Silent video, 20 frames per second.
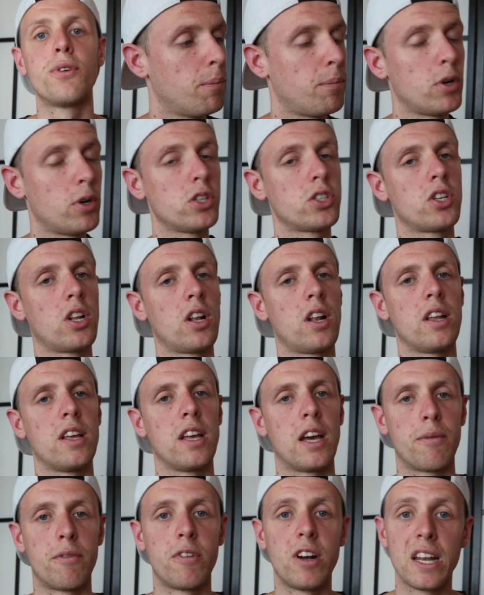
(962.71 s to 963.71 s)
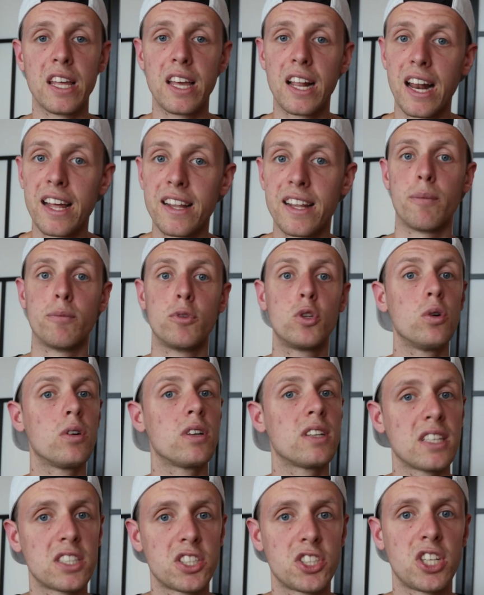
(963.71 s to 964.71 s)
Personally, I'm really glad I'm
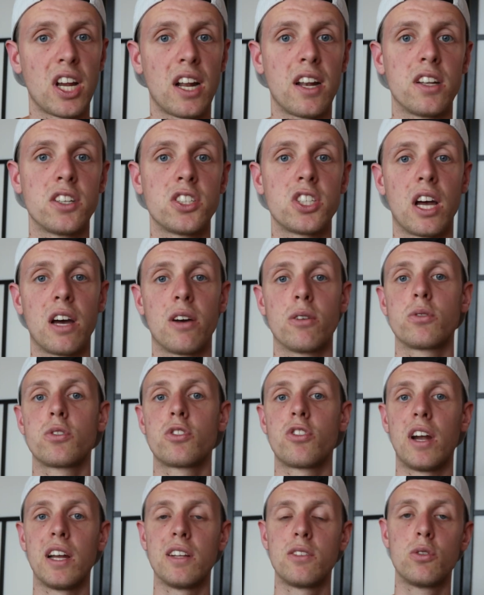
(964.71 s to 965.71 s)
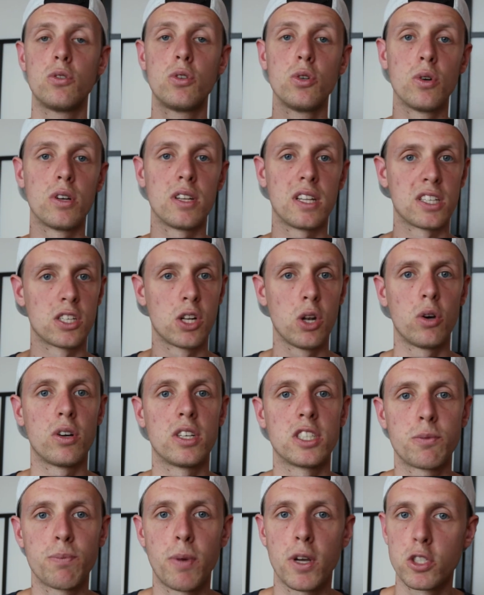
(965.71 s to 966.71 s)
doing this challenge. I'll try to do it as long
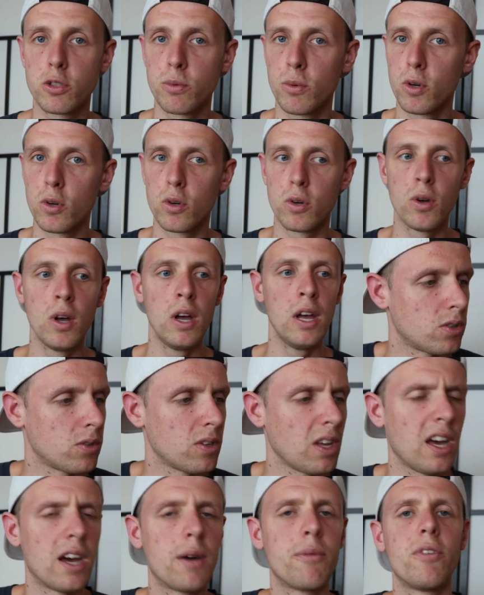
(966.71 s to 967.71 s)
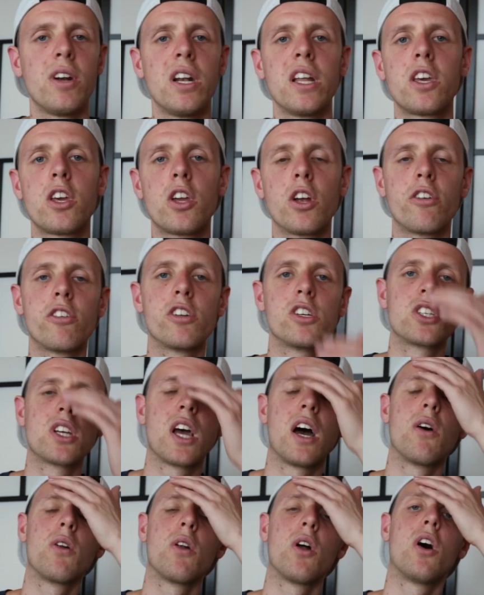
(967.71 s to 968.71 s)
as possible. So yeah, I'm really curious
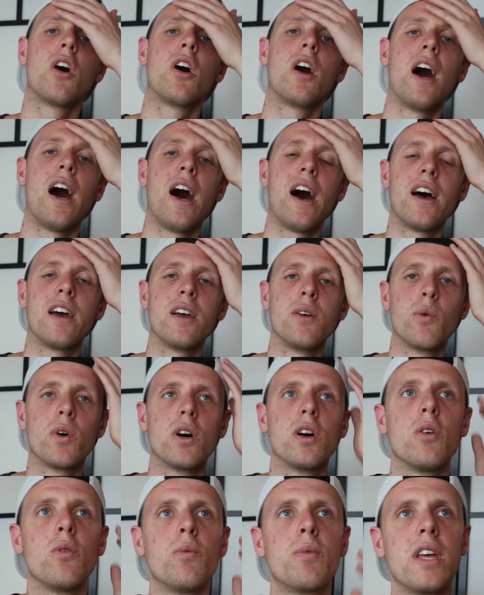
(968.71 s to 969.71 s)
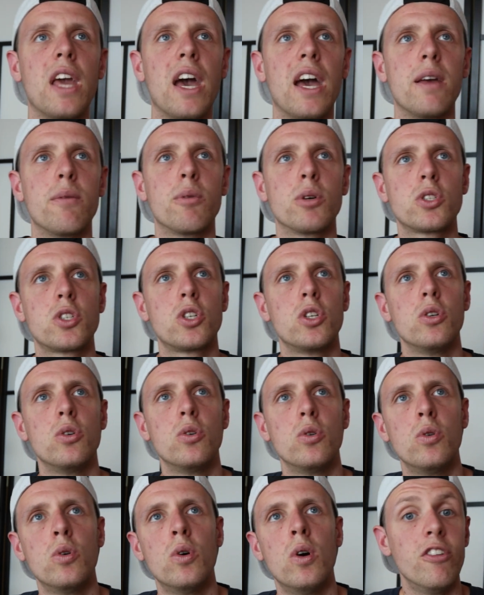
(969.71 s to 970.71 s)
how long I will be able
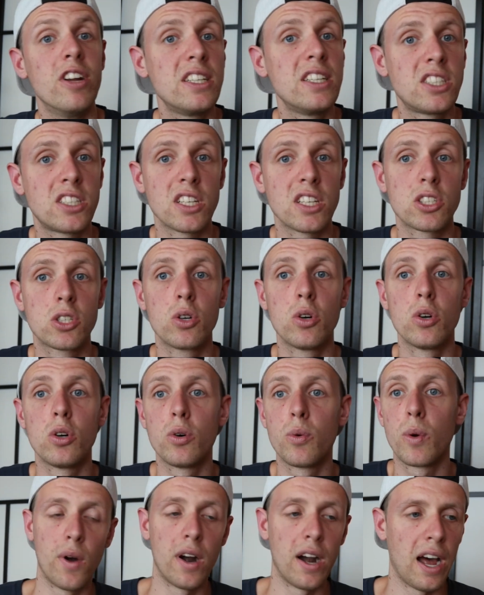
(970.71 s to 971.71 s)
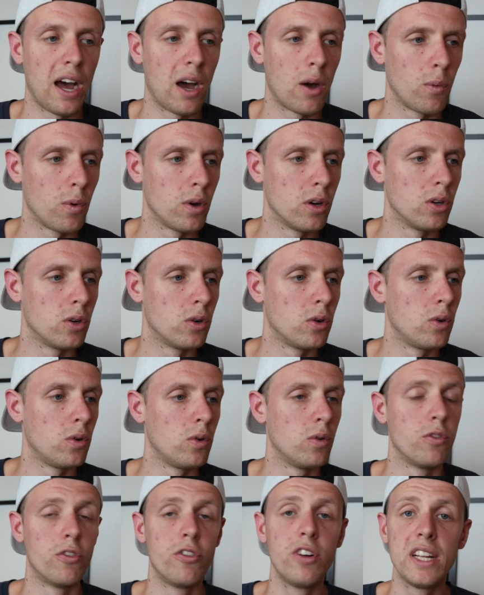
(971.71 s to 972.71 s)
to reach this goal, where I will
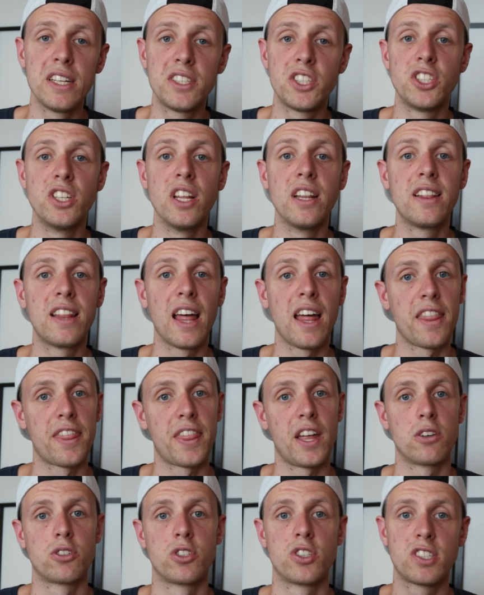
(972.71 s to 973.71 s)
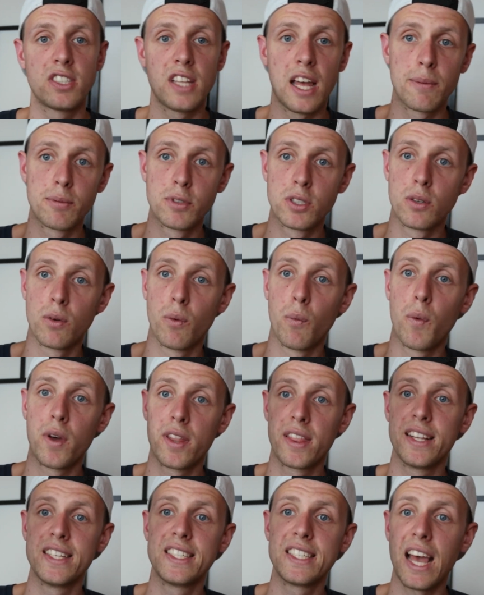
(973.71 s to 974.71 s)
reach the 10,000 steps
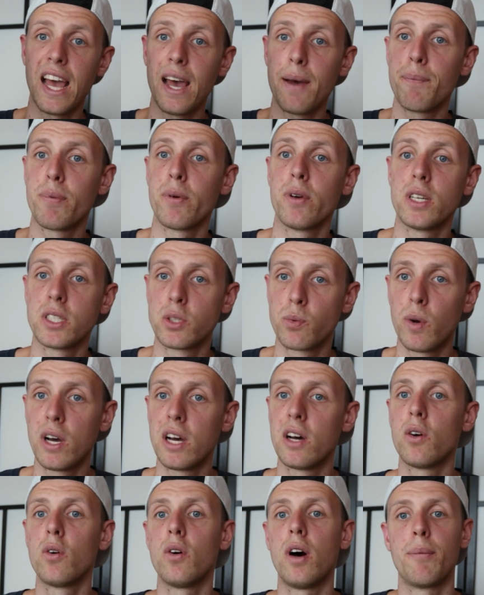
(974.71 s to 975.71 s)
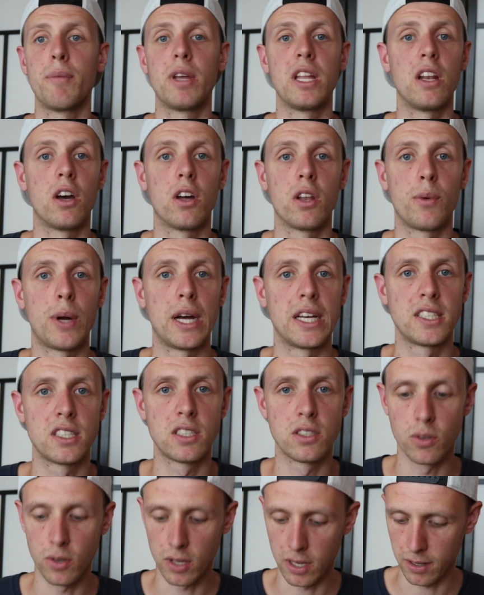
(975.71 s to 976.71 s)
with this app as well. I mean,
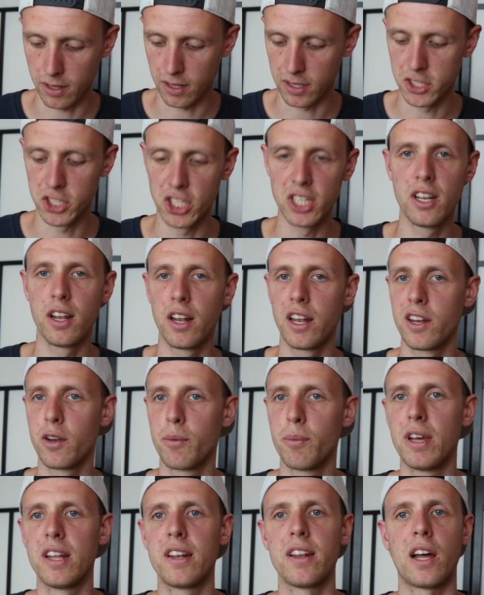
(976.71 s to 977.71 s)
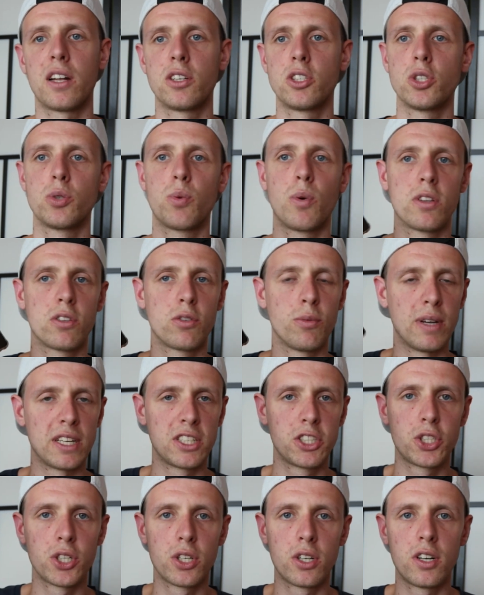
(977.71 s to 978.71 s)
otherwise you can cheat a little bit. I just want to make
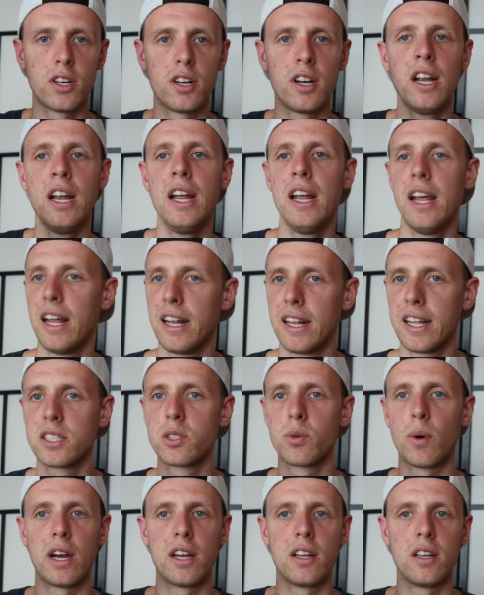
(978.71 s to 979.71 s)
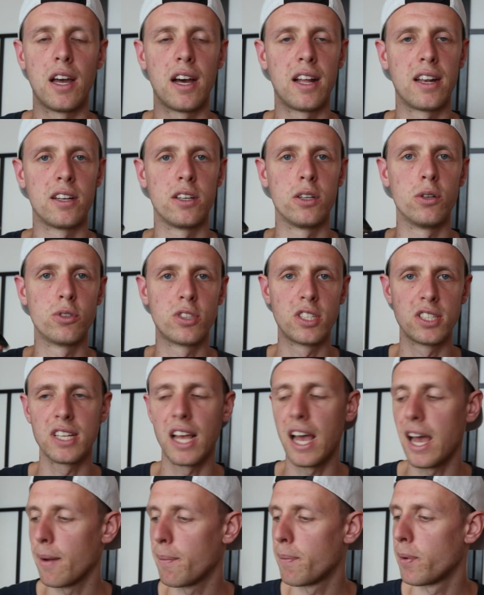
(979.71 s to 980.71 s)
sure, and that's why I use this
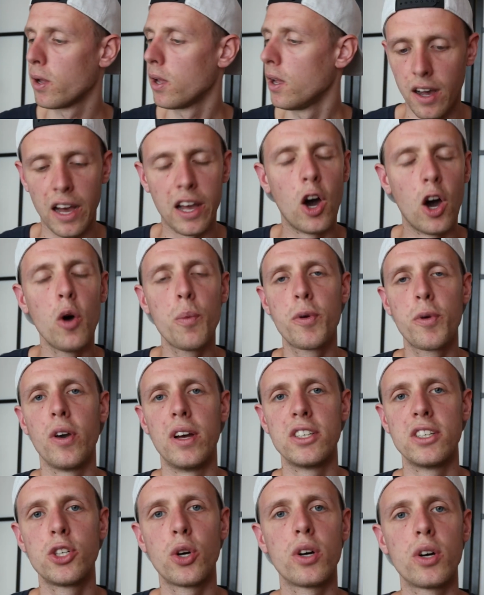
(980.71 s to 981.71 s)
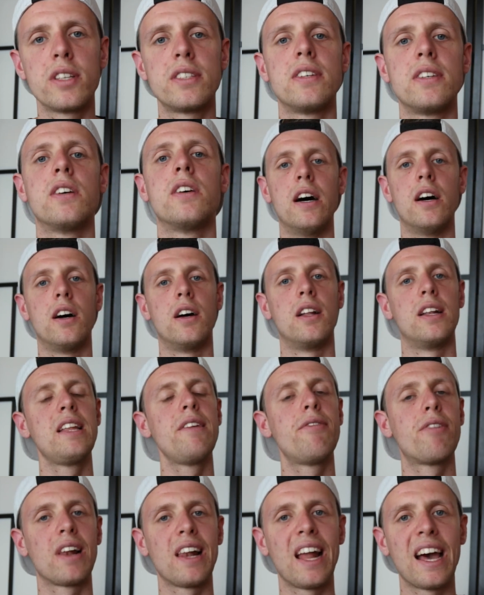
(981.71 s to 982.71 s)
app. I hope you enjoyed.
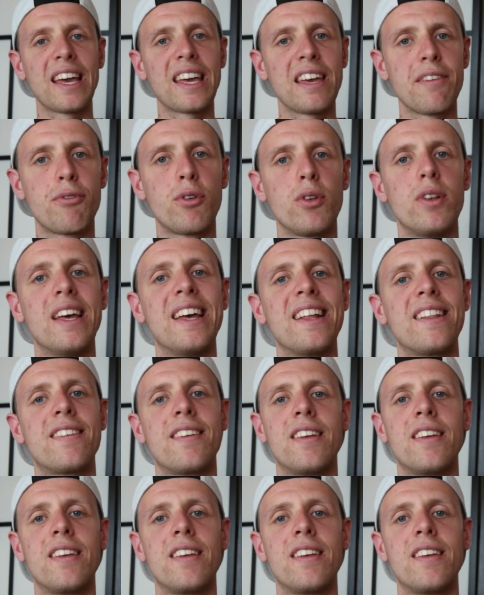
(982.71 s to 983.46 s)
Leave a like if you did.